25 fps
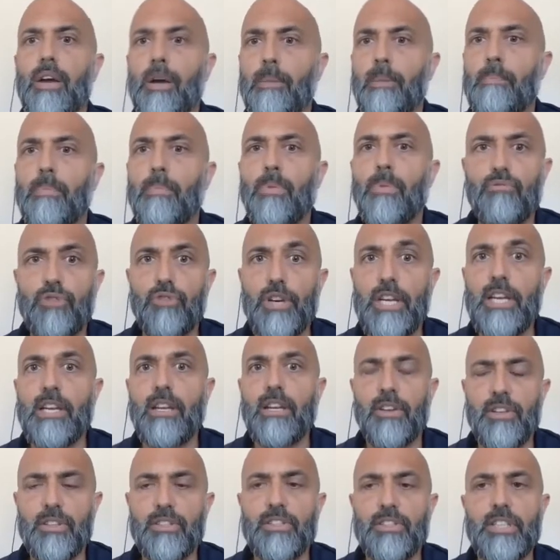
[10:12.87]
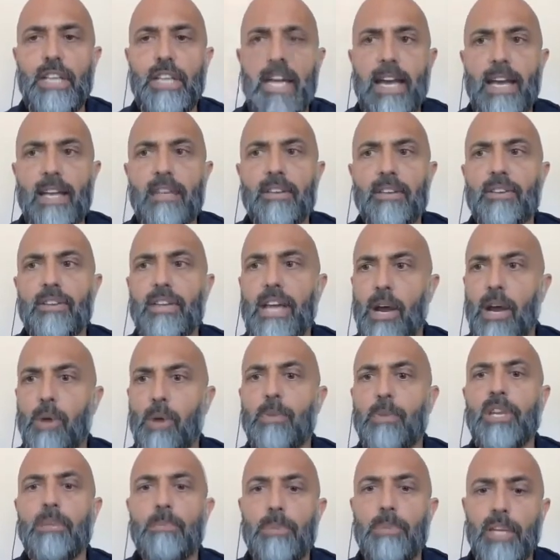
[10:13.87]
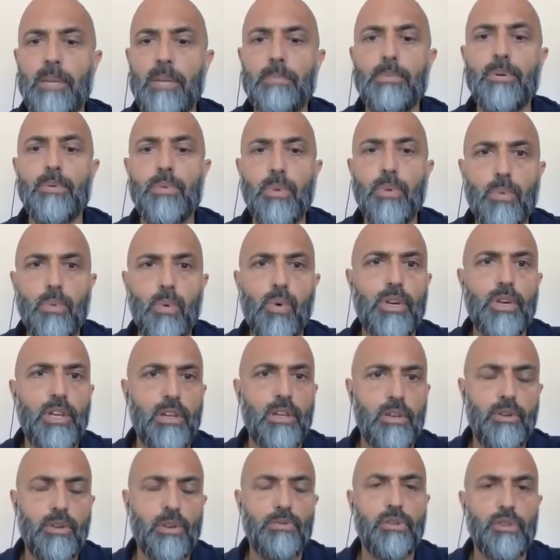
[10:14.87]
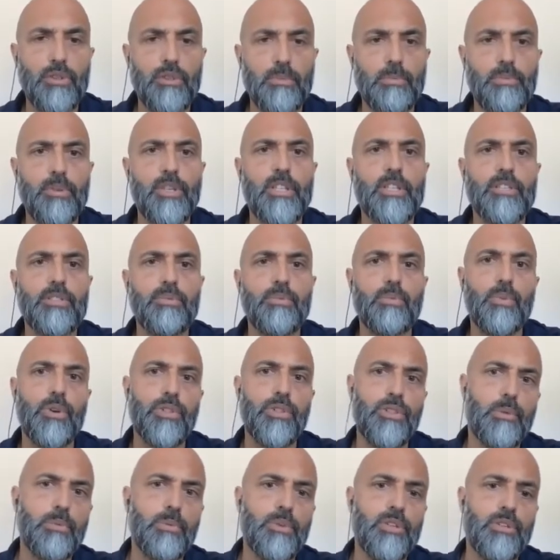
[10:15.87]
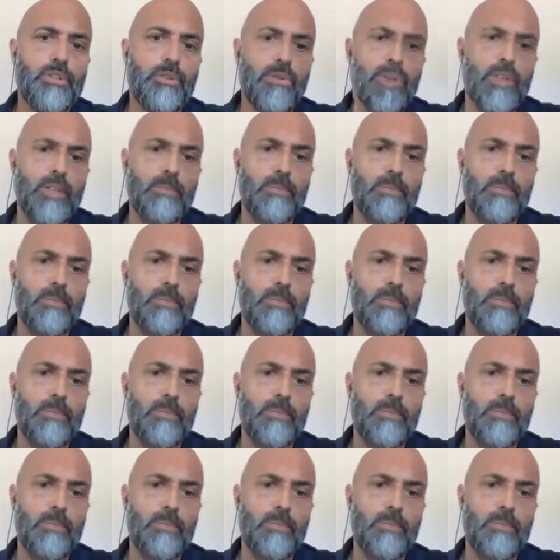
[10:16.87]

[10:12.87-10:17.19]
really understand how many people were walking across a bridge and what they were doing.